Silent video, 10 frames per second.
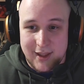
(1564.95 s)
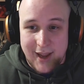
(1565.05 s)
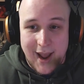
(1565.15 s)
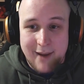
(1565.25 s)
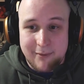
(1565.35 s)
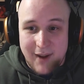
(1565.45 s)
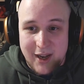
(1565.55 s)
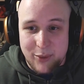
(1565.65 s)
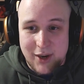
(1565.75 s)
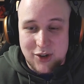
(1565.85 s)
They have
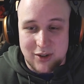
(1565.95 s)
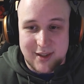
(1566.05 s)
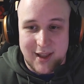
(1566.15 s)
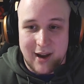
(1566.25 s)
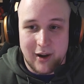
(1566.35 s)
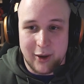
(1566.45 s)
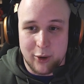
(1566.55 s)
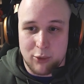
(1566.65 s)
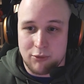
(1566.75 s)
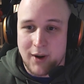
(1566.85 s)
valuations that high
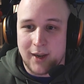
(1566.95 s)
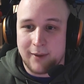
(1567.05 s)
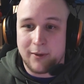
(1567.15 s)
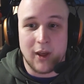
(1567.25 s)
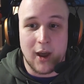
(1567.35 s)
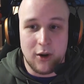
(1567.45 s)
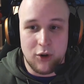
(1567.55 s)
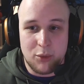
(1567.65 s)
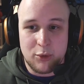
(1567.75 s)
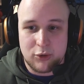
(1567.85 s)
already for a
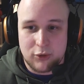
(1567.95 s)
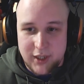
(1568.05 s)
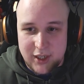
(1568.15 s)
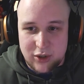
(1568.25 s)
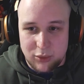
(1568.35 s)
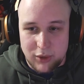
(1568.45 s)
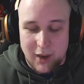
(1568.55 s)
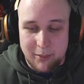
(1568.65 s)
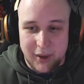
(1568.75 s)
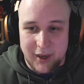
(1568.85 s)
normal traditional
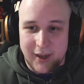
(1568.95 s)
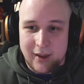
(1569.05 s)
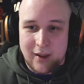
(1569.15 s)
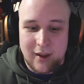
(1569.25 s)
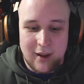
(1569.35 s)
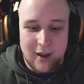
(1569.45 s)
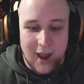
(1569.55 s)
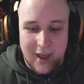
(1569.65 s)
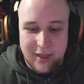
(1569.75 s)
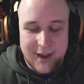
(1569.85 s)
company.
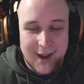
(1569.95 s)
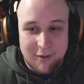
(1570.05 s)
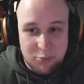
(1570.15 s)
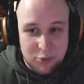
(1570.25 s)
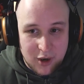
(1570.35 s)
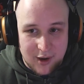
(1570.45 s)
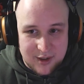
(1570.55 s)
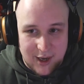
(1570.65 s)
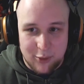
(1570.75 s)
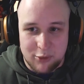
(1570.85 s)
And they have
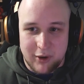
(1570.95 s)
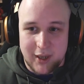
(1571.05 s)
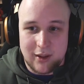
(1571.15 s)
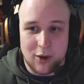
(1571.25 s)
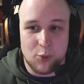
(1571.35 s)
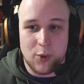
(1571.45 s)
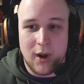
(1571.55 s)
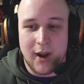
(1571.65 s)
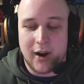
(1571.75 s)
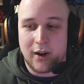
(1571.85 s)
products out already that
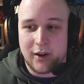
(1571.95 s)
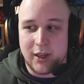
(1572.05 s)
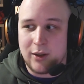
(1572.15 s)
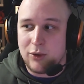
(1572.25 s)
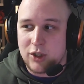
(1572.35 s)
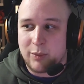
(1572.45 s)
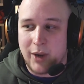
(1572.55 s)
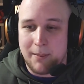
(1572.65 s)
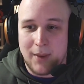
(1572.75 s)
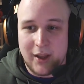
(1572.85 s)
work and are used
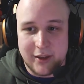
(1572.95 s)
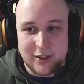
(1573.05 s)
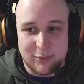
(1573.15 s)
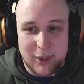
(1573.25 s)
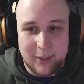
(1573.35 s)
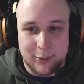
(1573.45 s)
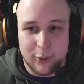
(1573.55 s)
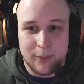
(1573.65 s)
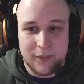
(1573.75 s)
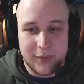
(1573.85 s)
by millions of
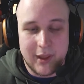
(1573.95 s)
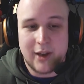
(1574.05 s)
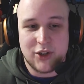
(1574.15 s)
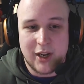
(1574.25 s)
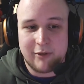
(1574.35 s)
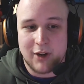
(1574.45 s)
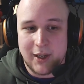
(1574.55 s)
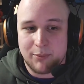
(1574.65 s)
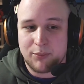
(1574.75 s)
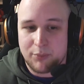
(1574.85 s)
people. They're
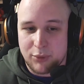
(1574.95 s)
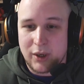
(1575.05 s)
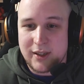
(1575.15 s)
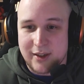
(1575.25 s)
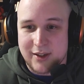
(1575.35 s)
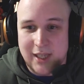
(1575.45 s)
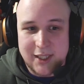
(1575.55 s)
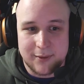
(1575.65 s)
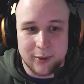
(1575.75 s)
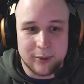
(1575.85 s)
generally pretty
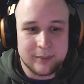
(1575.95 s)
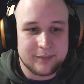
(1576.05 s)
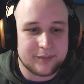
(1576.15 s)
successful.